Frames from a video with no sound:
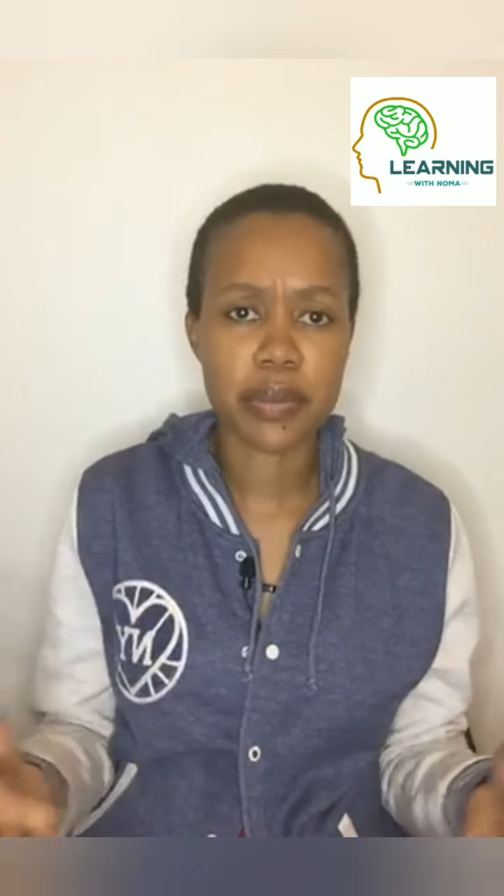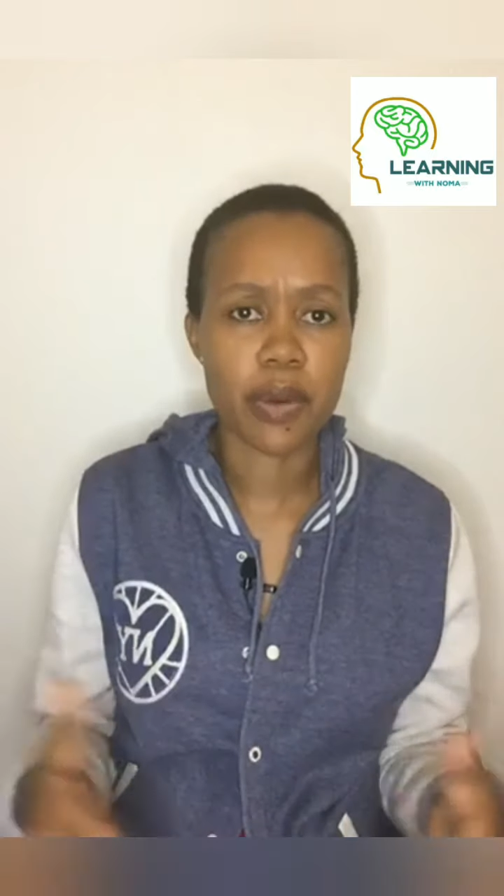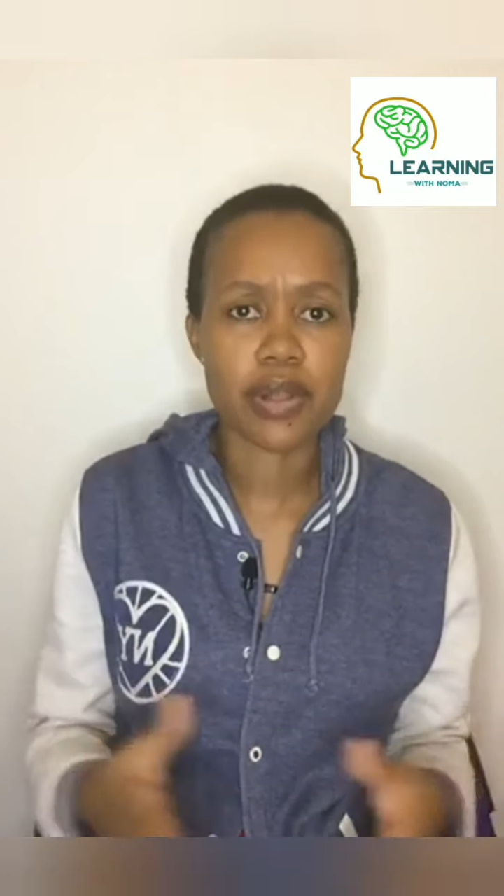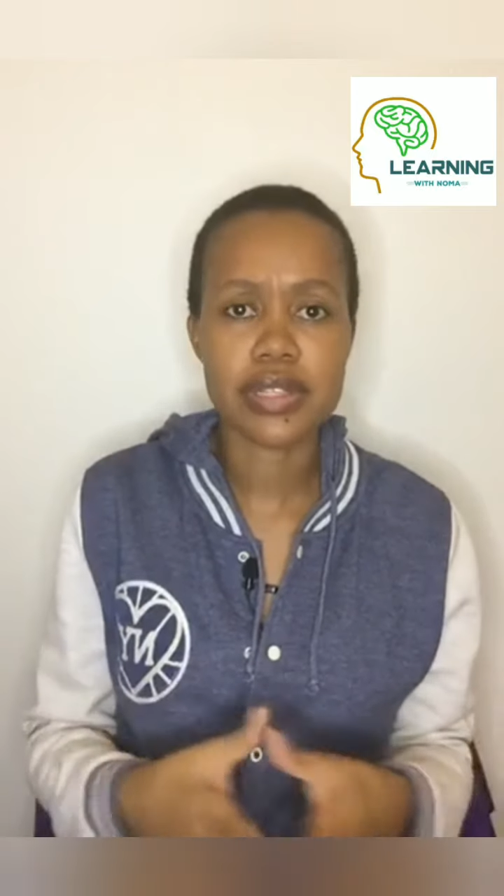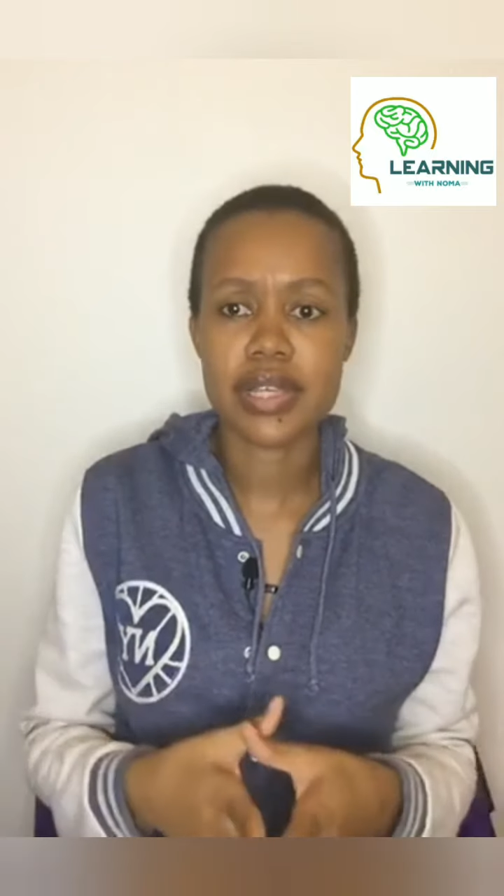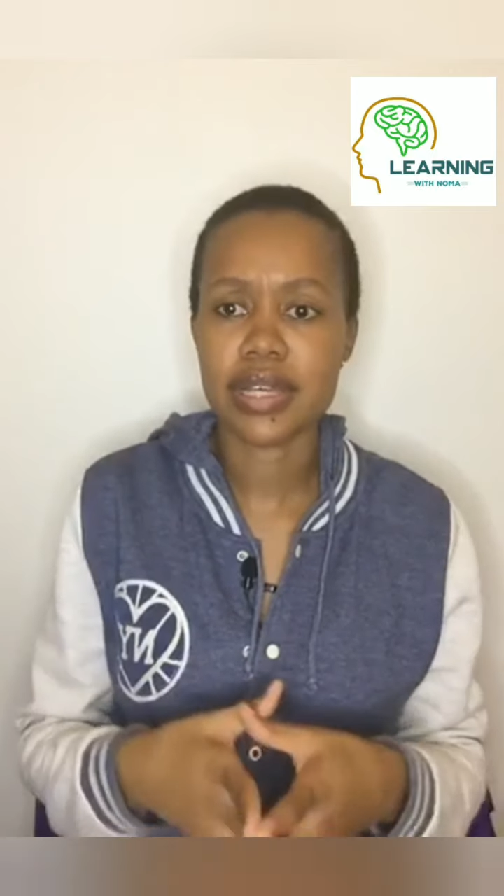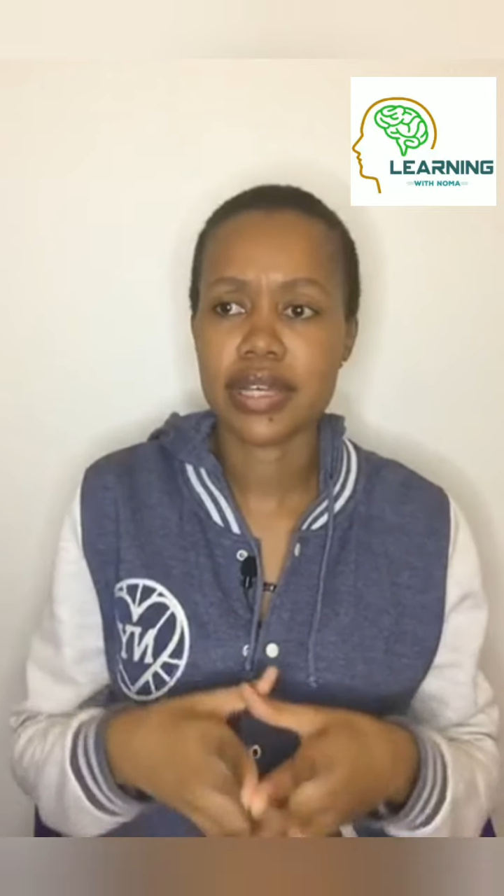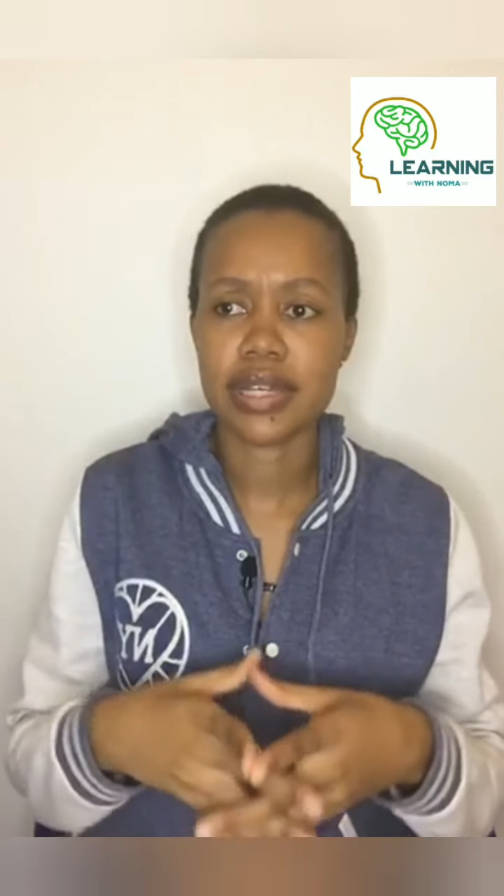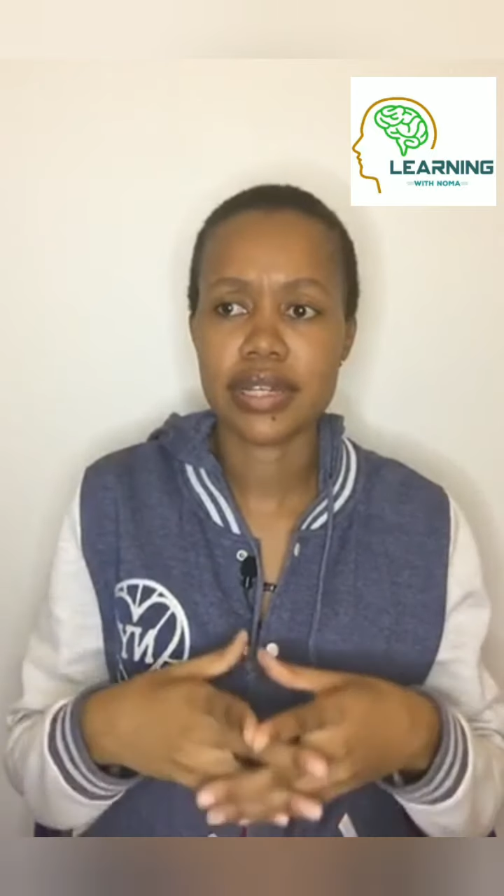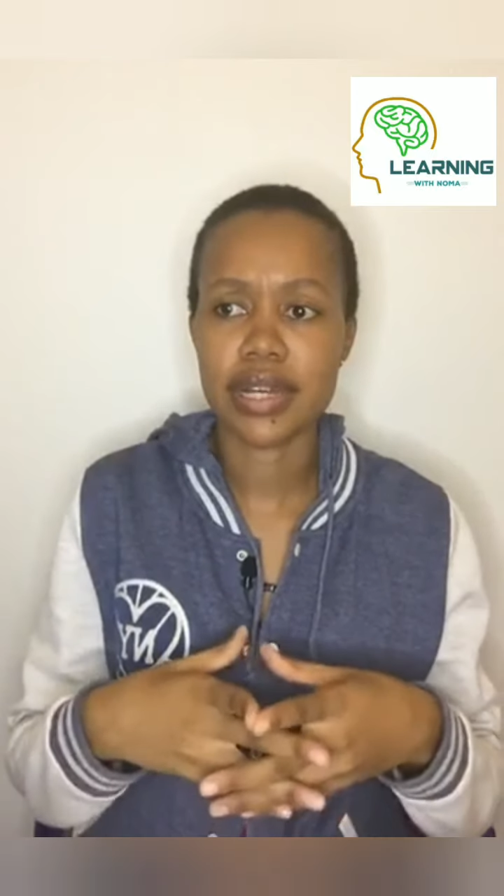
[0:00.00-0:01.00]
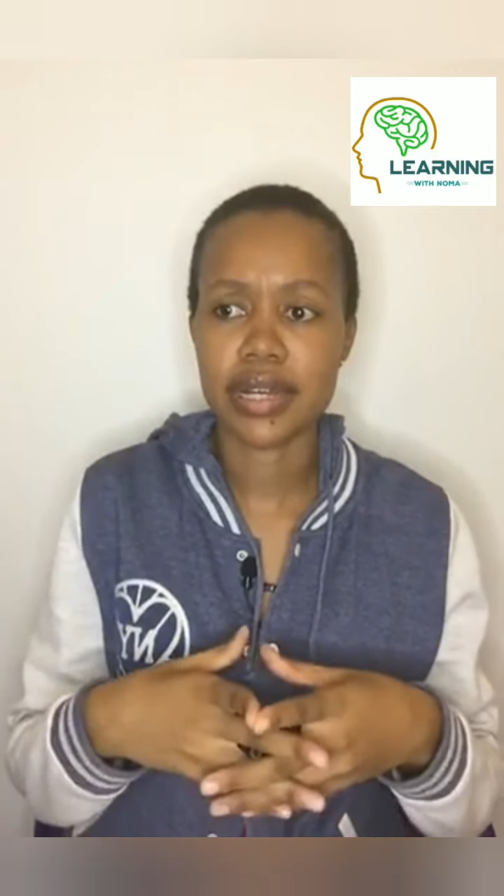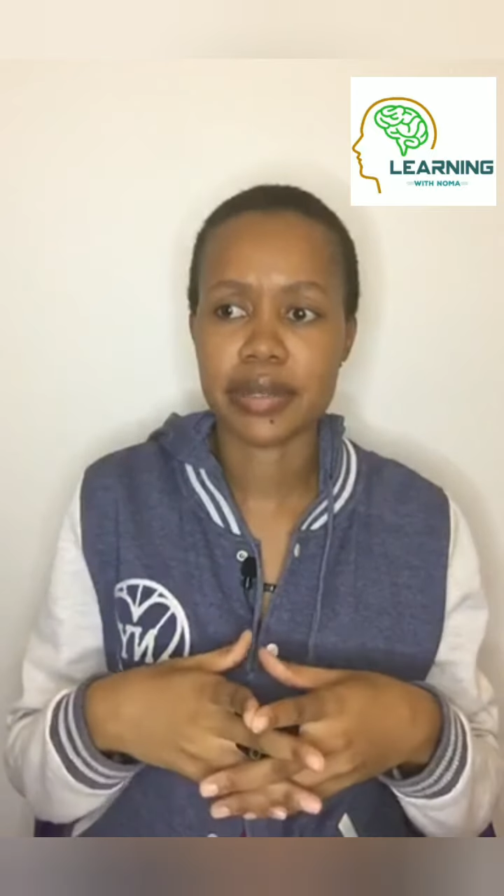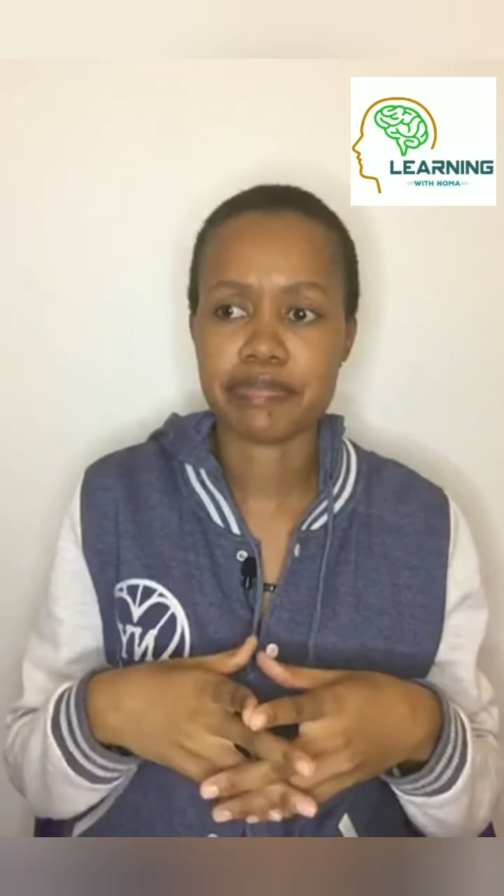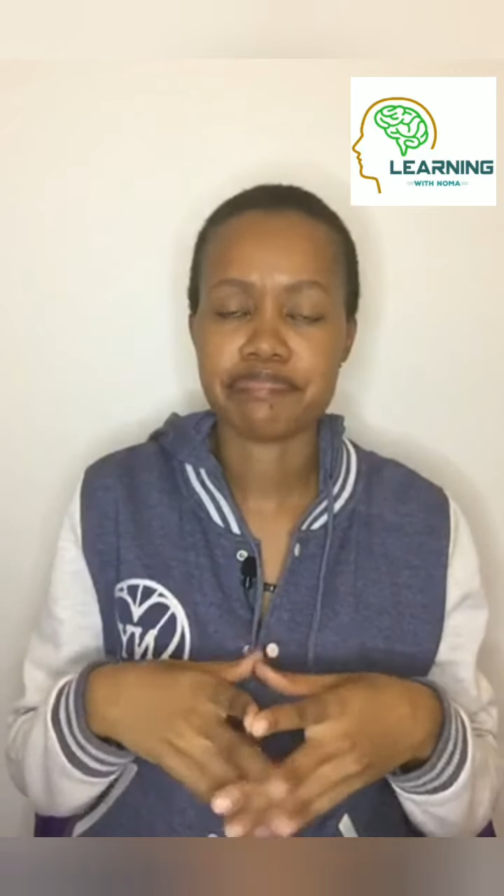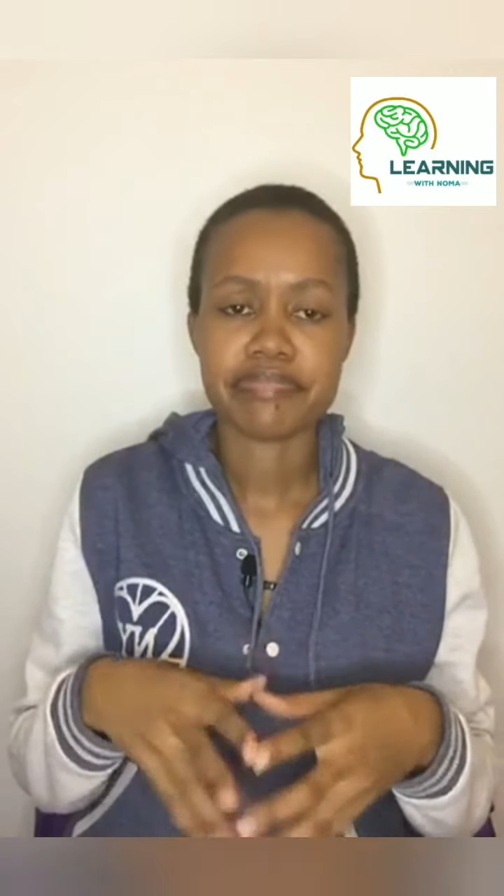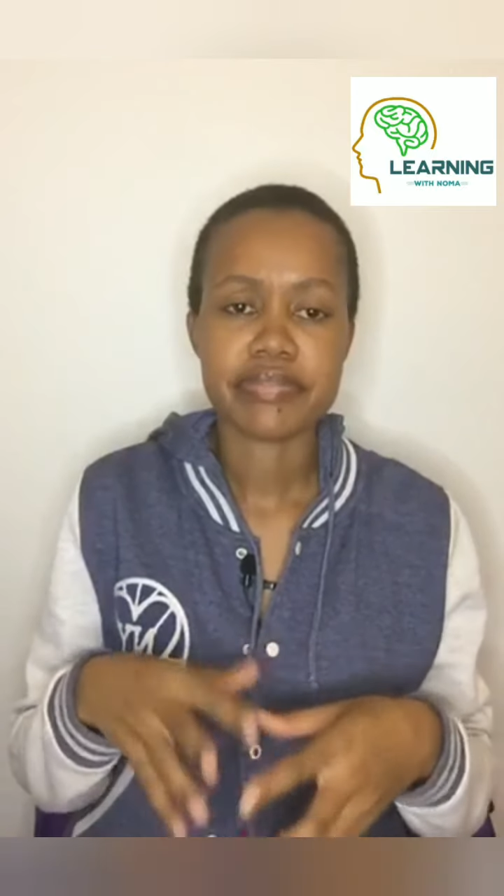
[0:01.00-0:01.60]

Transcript: water,